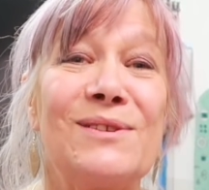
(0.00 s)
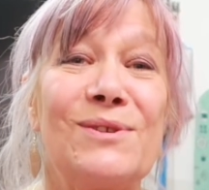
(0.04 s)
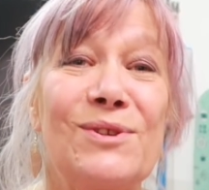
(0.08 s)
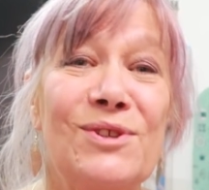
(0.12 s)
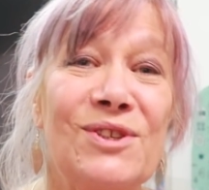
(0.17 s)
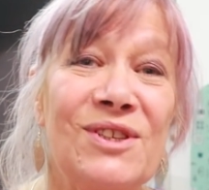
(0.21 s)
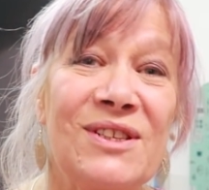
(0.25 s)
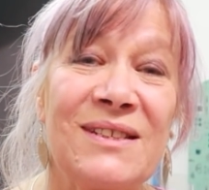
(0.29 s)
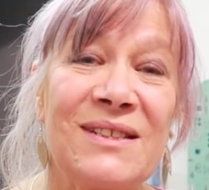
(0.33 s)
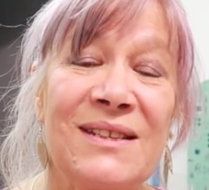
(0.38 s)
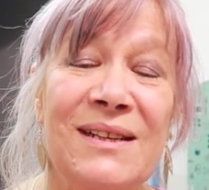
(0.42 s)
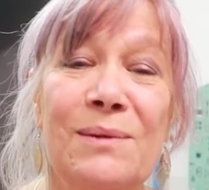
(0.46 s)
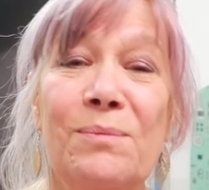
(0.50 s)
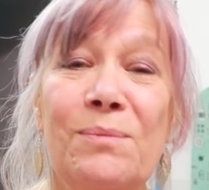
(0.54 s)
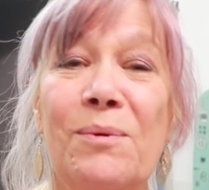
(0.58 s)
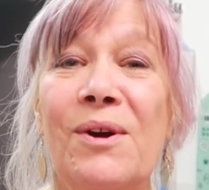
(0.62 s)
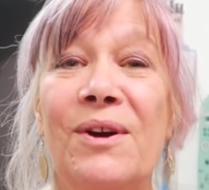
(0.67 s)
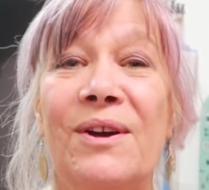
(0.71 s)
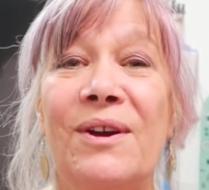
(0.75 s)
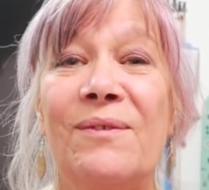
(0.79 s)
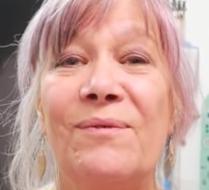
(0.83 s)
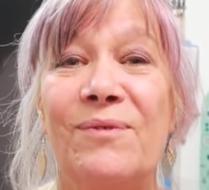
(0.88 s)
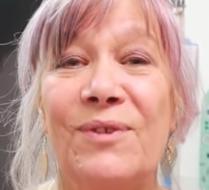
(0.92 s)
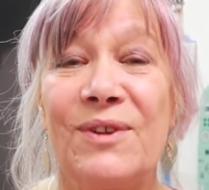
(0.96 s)
So she's still
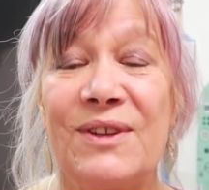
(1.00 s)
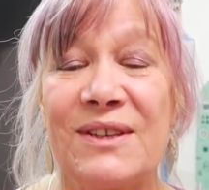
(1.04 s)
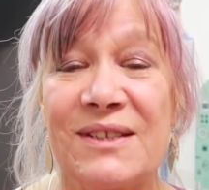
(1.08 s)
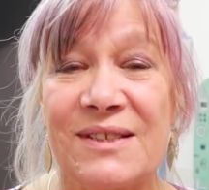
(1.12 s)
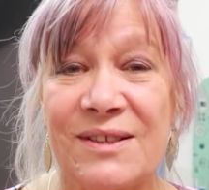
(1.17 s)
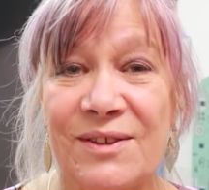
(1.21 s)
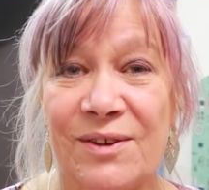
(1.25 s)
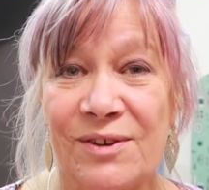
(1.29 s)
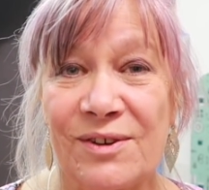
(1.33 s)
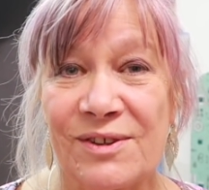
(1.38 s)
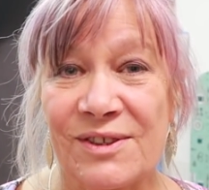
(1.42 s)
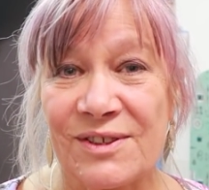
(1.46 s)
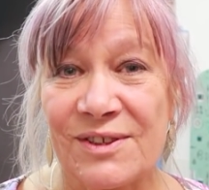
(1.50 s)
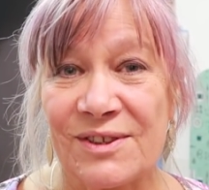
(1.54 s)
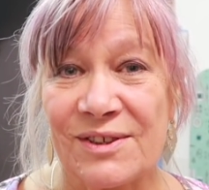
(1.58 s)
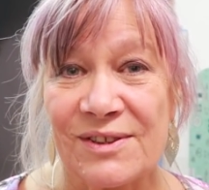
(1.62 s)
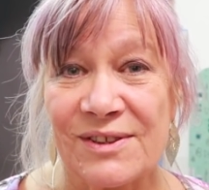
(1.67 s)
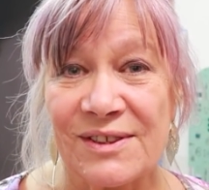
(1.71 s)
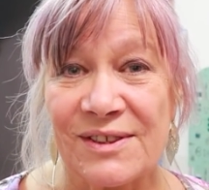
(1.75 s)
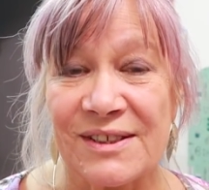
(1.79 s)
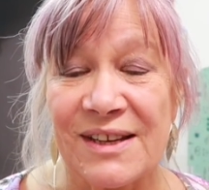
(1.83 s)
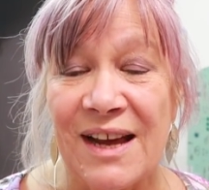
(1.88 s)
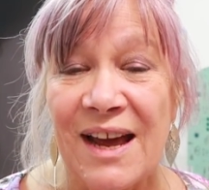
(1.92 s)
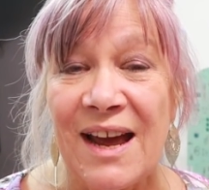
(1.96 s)
working for this
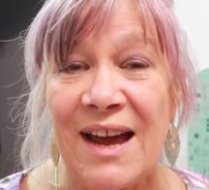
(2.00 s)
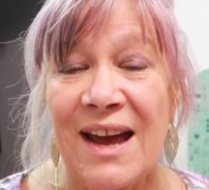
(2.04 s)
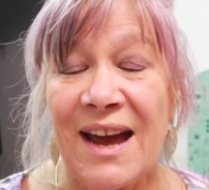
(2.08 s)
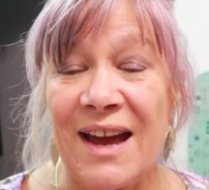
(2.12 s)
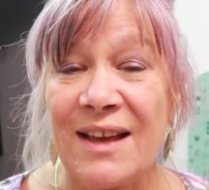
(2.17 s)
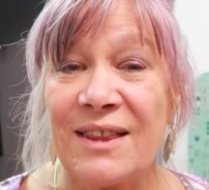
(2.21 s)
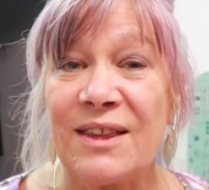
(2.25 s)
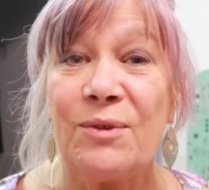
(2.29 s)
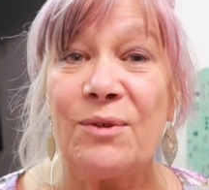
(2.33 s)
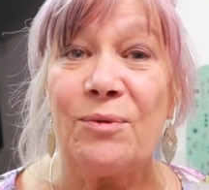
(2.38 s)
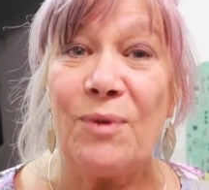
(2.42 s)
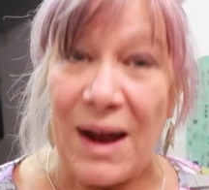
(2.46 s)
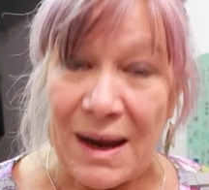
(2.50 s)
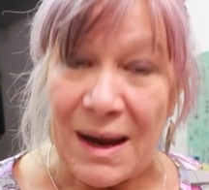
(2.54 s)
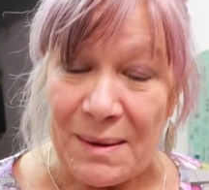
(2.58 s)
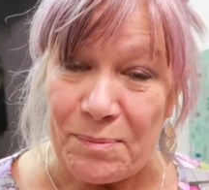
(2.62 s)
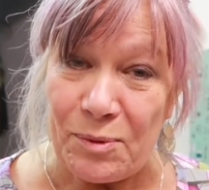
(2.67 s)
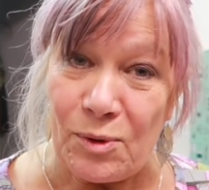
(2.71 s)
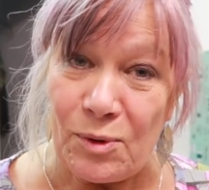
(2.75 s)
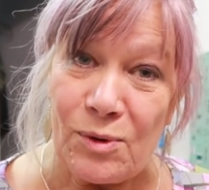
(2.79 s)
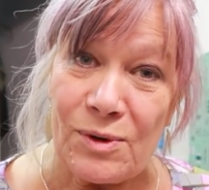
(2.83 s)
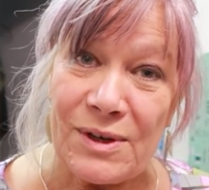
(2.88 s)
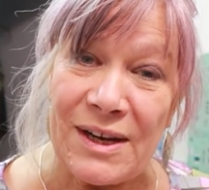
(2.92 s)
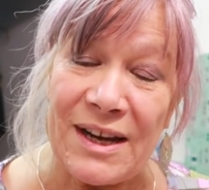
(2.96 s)
consultant at the
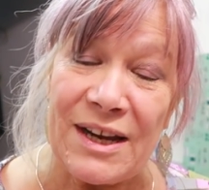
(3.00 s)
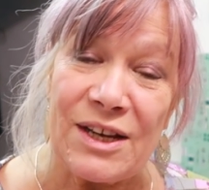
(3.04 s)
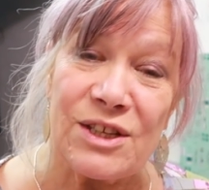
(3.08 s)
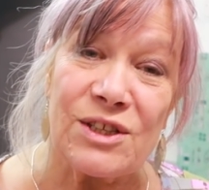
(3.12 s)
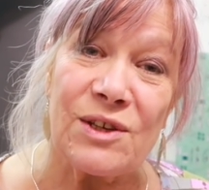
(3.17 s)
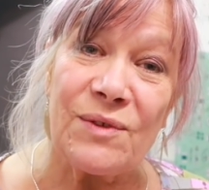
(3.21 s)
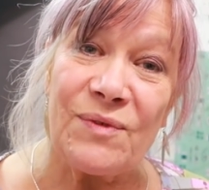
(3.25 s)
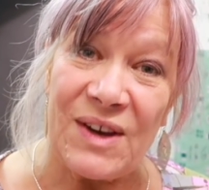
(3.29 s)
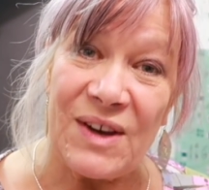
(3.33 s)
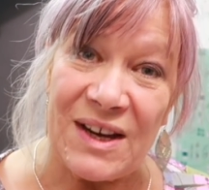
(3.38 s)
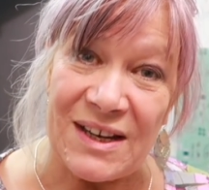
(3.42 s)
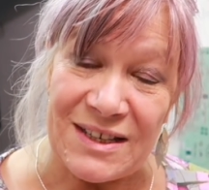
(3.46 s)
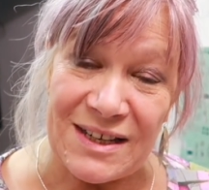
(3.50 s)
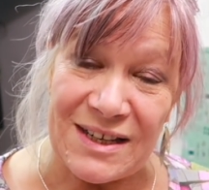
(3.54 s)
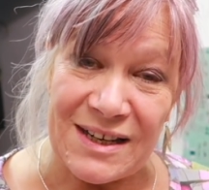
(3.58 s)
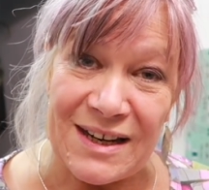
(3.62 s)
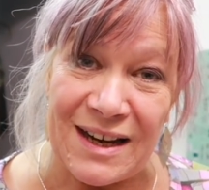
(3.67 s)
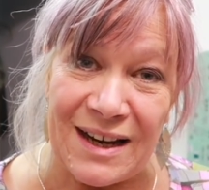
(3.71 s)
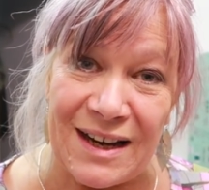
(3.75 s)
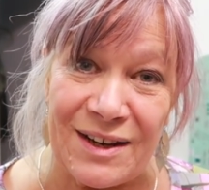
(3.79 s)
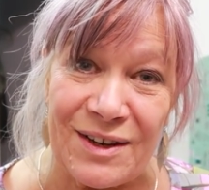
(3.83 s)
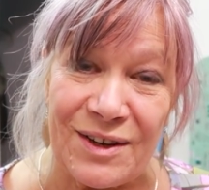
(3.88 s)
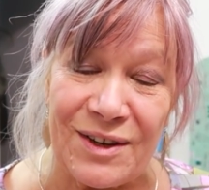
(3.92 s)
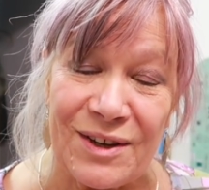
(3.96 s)
ripe old age of
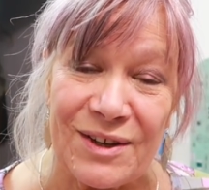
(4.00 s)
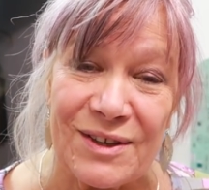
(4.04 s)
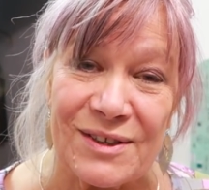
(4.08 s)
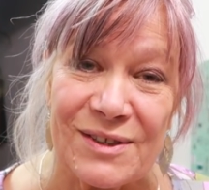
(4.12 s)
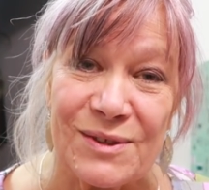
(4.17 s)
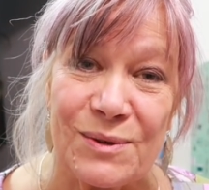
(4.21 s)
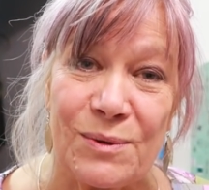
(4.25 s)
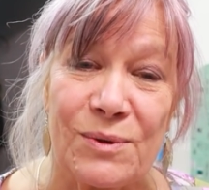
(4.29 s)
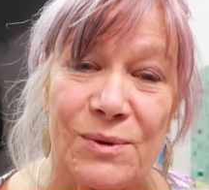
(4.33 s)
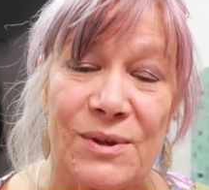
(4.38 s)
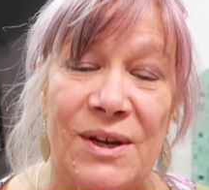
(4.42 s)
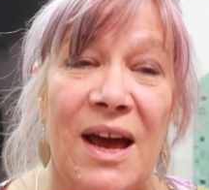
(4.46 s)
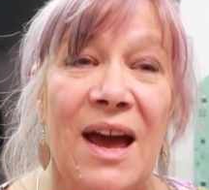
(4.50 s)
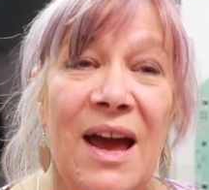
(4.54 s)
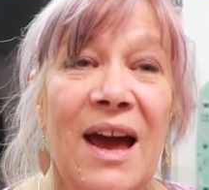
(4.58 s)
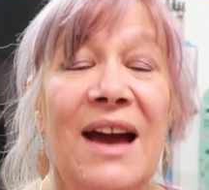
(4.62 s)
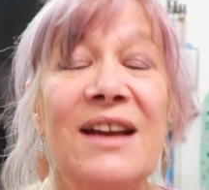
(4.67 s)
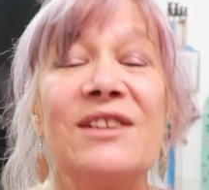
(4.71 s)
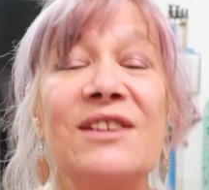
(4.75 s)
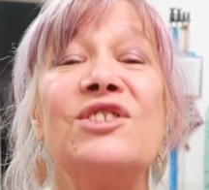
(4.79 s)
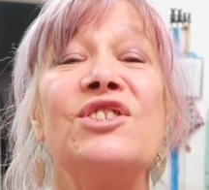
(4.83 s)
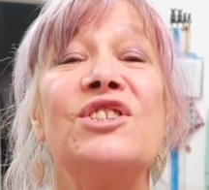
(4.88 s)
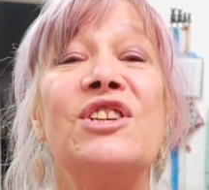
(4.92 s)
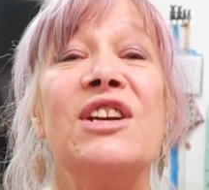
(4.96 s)
89 years old,
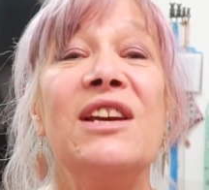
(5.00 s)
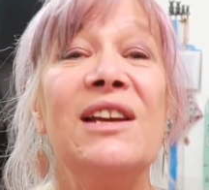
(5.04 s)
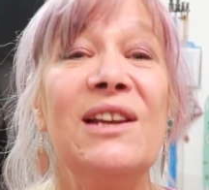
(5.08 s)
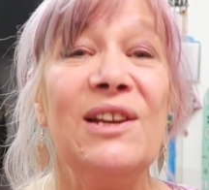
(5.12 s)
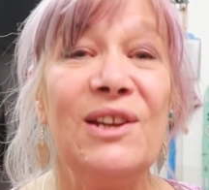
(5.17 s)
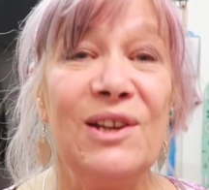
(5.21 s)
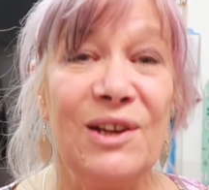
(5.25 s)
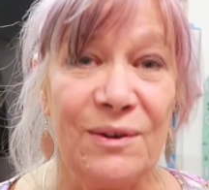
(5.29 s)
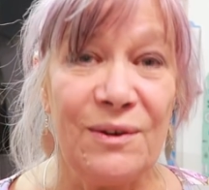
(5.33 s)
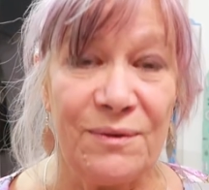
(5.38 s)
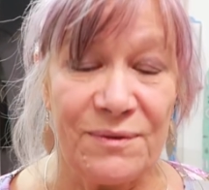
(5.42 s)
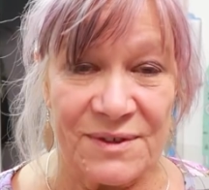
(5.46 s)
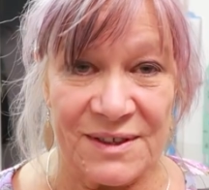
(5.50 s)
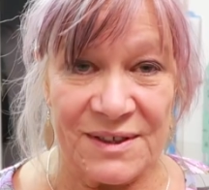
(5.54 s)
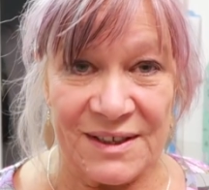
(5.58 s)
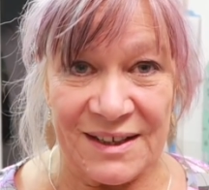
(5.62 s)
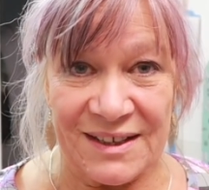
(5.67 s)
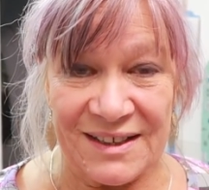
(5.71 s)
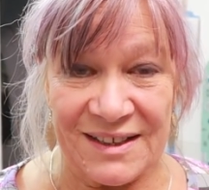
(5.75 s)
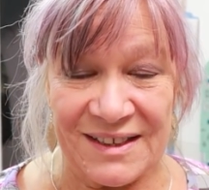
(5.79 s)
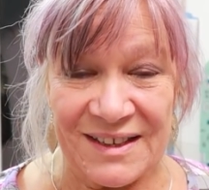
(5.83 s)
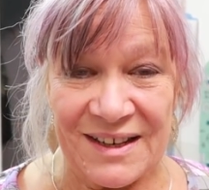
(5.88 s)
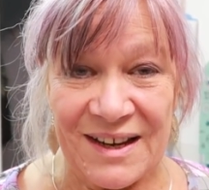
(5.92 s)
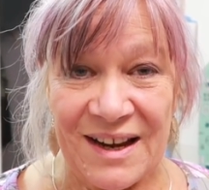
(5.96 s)
and she loves
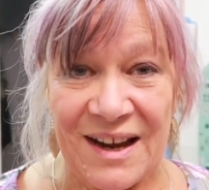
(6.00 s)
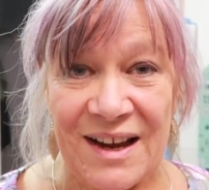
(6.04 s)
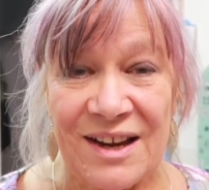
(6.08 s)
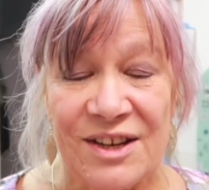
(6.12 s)
it.